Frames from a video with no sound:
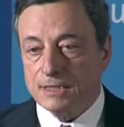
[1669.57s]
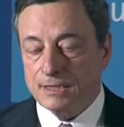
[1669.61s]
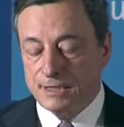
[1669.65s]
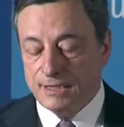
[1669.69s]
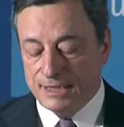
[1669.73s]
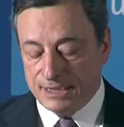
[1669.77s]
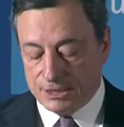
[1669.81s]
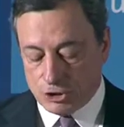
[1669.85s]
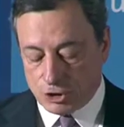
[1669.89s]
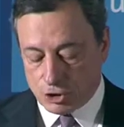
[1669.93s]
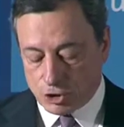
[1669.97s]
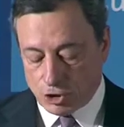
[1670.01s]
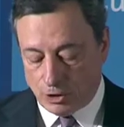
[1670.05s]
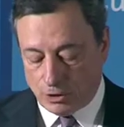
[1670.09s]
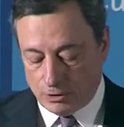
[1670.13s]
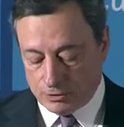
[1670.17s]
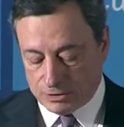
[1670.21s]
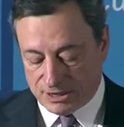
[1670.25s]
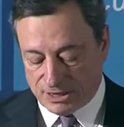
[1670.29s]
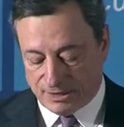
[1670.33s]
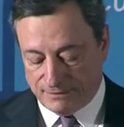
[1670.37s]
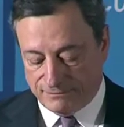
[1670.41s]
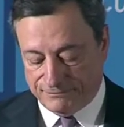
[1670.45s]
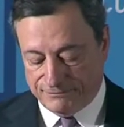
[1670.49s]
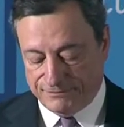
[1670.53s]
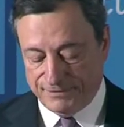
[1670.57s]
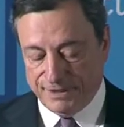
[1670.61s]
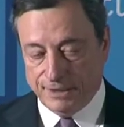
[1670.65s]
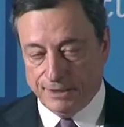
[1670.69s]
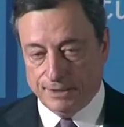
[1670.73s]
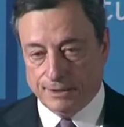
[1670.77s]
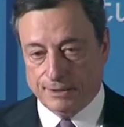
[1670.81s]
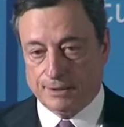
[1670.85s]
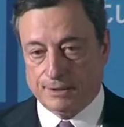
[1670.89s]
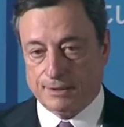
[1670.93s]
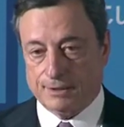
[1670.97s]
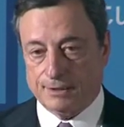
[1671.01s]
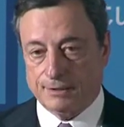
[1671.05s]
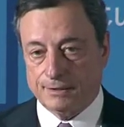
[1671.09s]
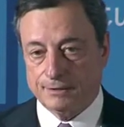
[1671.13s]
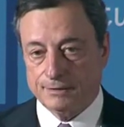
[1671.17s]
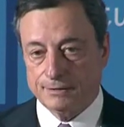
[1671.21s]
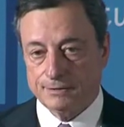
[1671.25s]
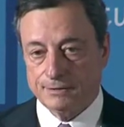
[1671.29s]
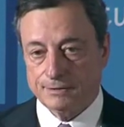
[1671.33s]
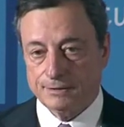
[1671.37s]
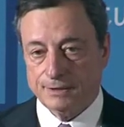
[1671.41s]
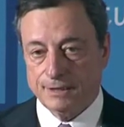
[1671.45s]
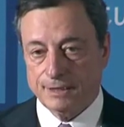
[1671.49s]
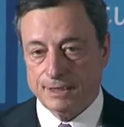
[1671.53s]
the total figure
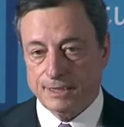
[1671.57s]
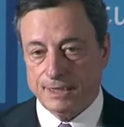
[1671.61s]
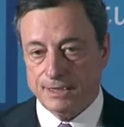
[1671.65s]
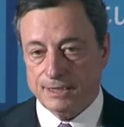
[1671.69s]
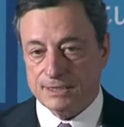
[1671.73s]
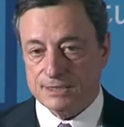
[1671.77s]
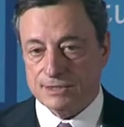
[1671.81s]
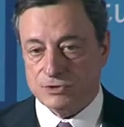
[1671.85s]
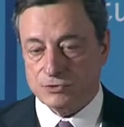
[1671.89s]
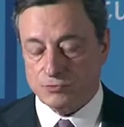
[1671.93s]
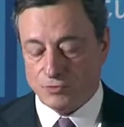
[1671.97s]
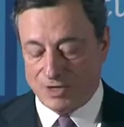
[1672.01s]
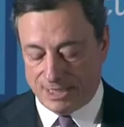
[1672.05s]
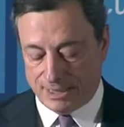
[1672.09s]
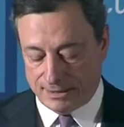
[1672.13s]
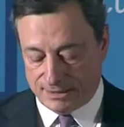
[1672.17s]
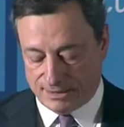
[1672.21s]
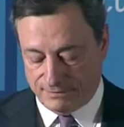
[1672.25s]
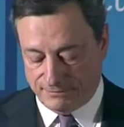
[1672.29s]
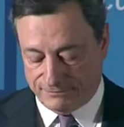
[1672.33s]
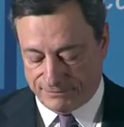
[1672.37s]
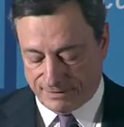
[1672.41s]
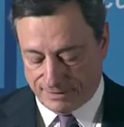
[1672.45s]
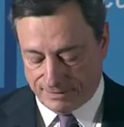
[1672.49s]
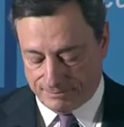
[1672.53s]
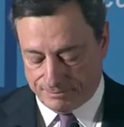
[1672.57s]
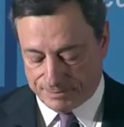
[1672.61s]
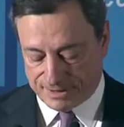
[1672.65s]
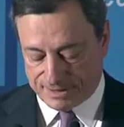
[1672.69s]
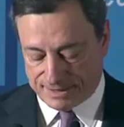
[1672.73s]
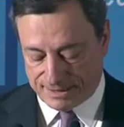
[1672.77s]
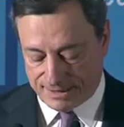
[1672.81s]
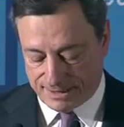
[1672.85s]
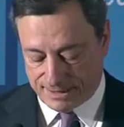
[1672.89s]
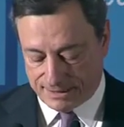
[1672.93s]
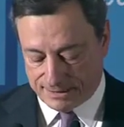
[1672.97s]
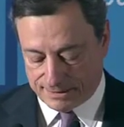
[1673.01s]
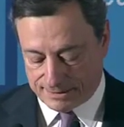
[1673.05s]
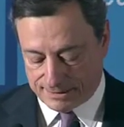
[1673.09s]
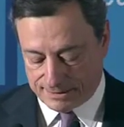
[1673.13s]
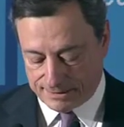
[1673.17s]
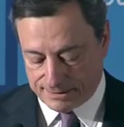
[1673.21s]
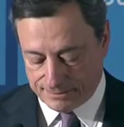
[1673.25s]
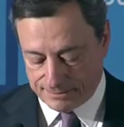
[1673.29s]
is 25%.